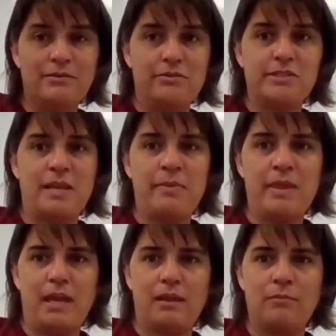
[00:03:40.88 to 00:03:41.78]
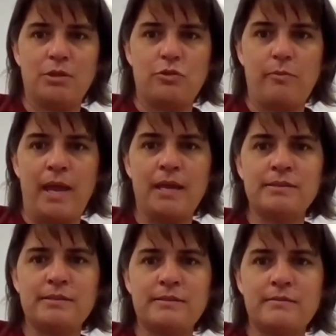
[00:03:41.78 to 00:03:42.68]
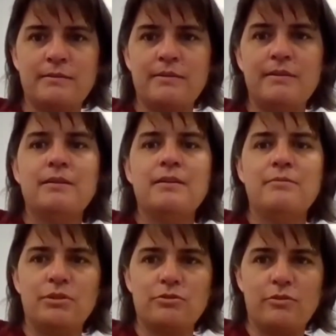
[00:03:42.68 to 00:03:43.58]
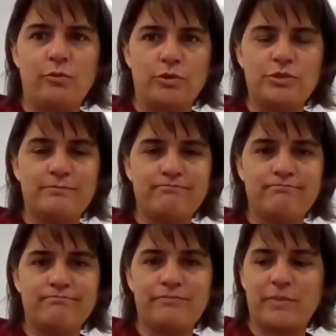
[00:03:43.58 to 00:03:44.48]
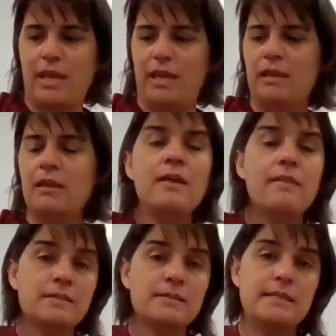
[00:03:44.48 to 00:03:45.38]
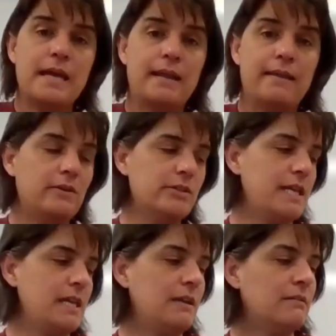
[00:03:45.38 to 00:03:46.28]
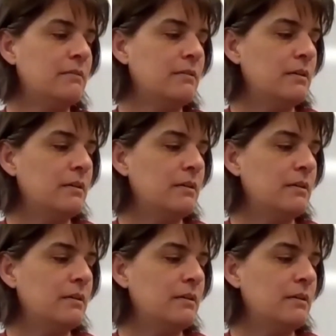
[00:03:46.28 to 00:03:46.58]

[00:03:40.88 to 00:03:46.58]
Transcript: Do the same thing. Measure the mass, measure the force. Okay, that's the data that you're taking.